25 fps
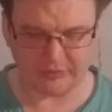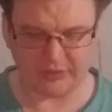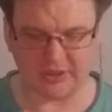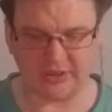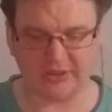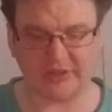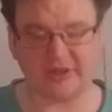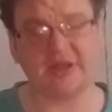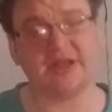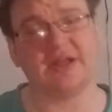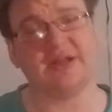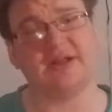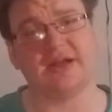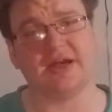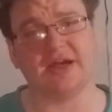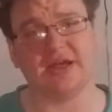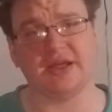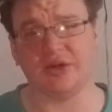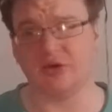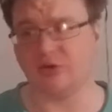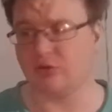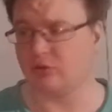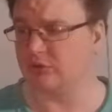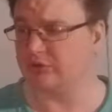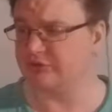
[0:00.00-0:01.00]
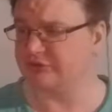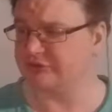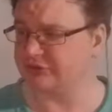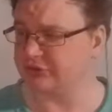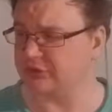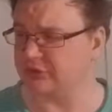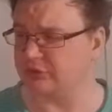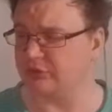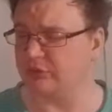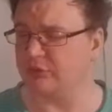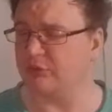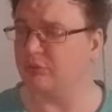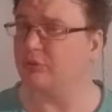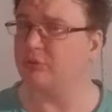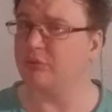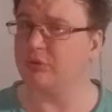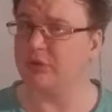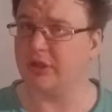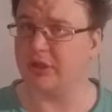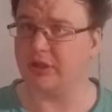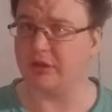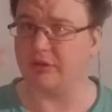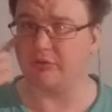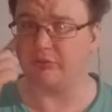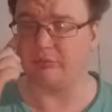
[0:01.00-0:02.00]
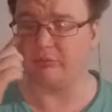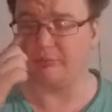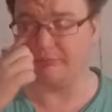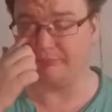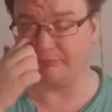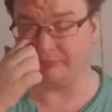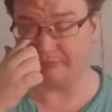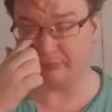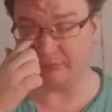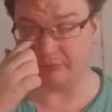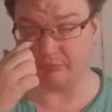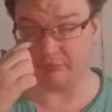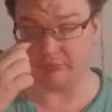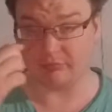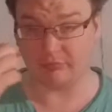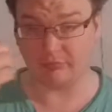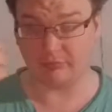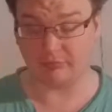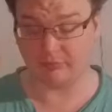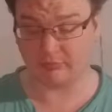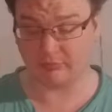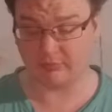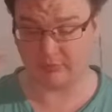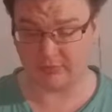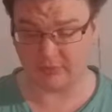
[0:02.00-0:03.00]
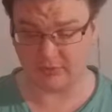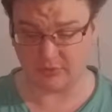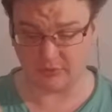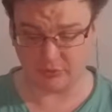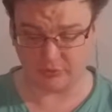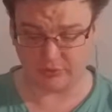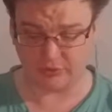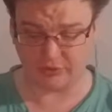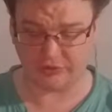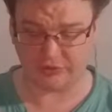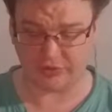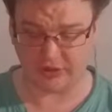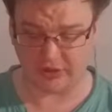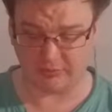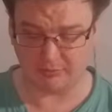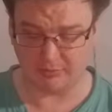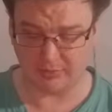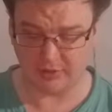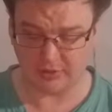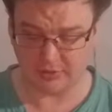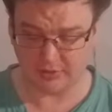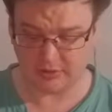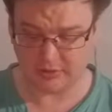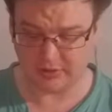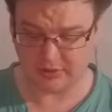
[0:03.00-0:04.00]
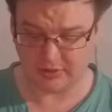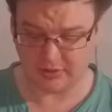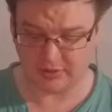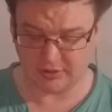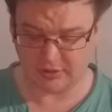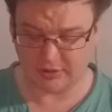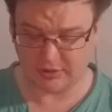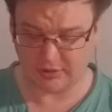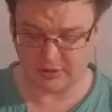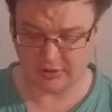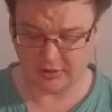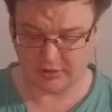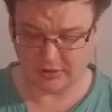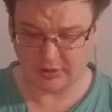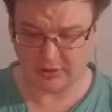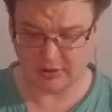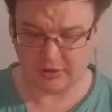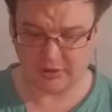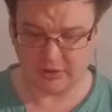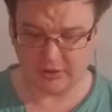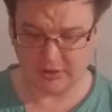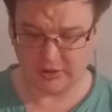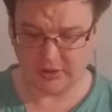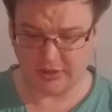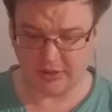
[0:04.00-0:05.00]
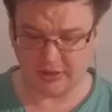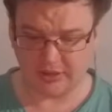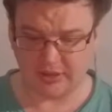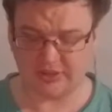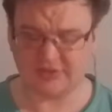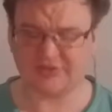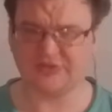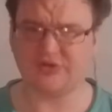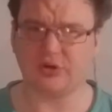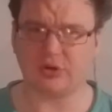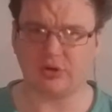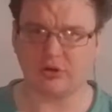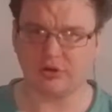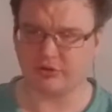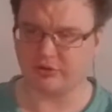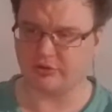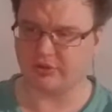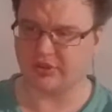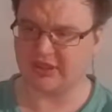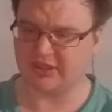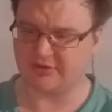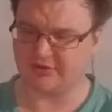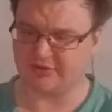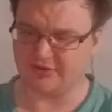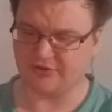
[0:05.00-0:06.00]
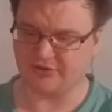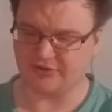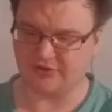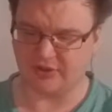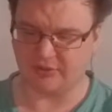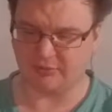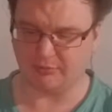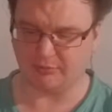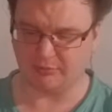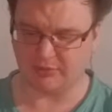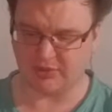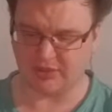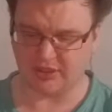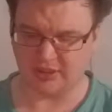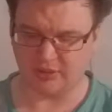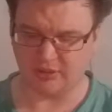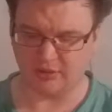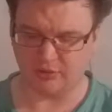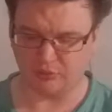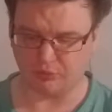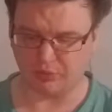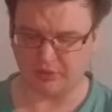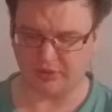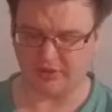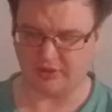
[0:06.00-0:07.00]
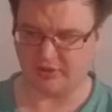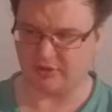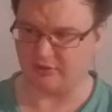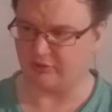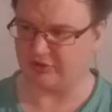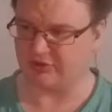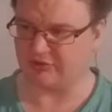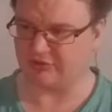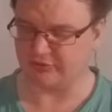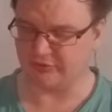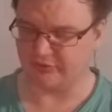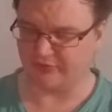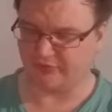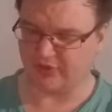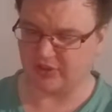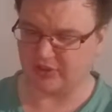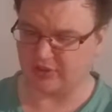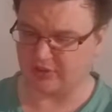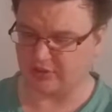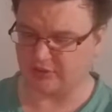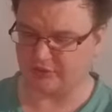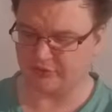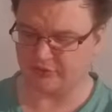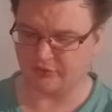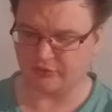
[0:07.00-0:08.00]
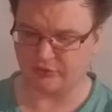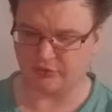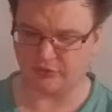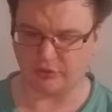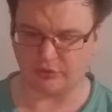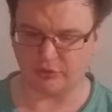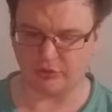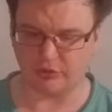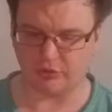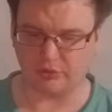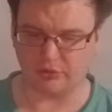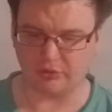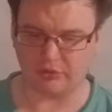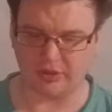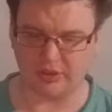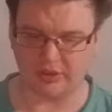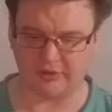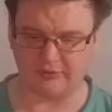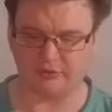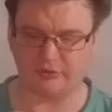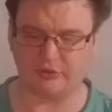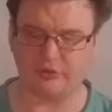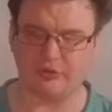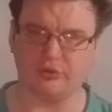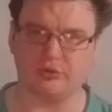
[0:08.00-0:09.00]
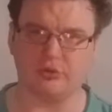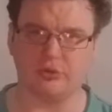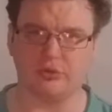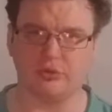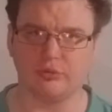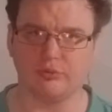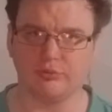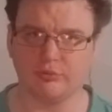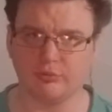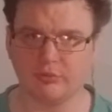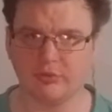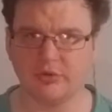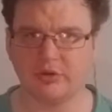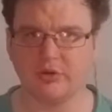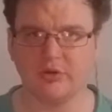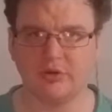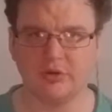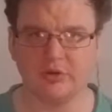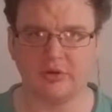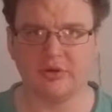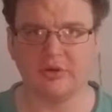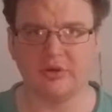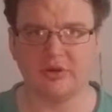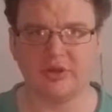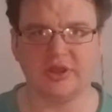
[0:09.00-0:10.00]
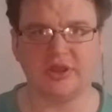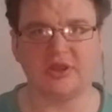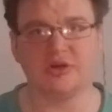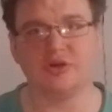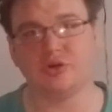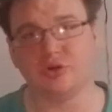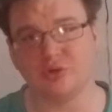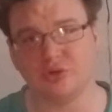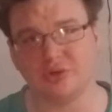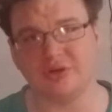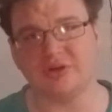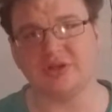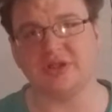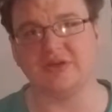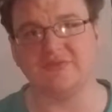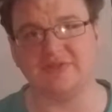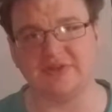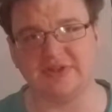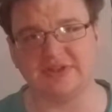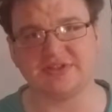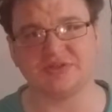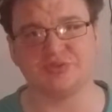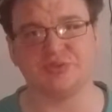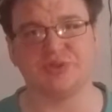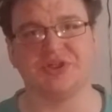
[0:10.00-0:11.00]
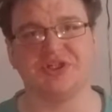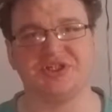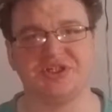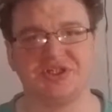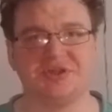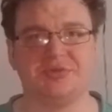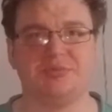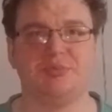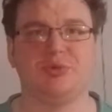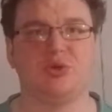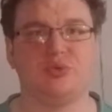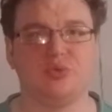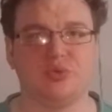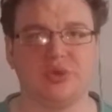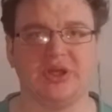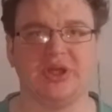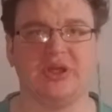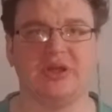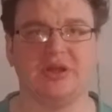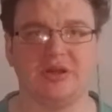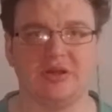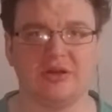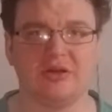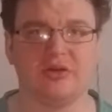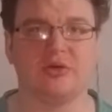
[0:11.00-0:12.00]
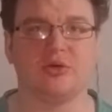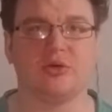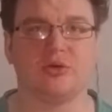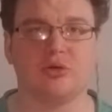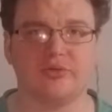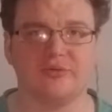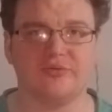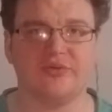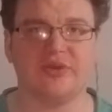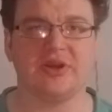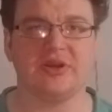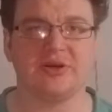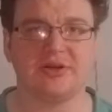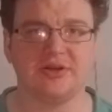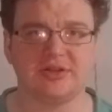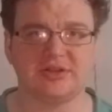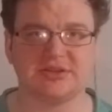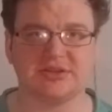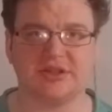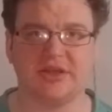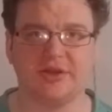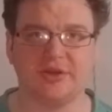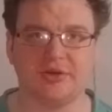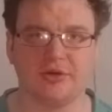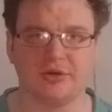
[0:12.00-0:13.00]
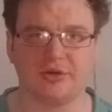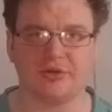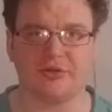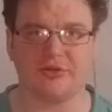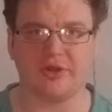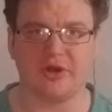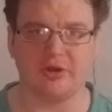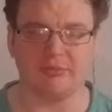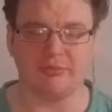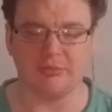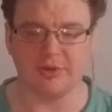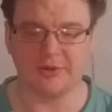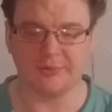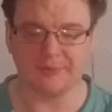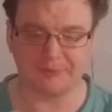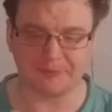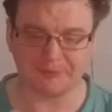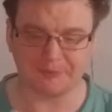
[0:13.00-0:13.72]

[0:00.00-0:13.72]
And then I also do the thumb. It's hard to get the thumb in with the rest of the fingers, so you have to intuitively switch between your fingers and your thumb.